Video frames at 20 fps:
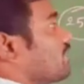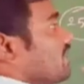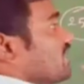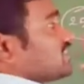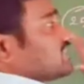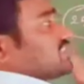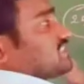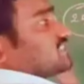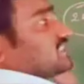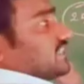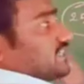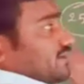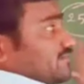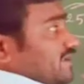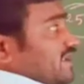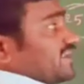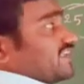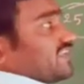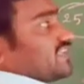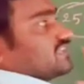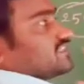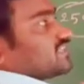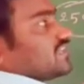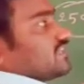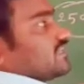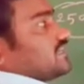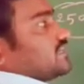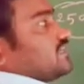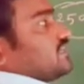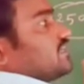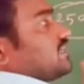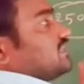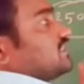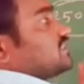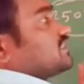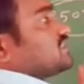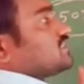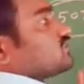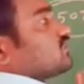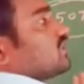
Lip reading: among these remaining three, this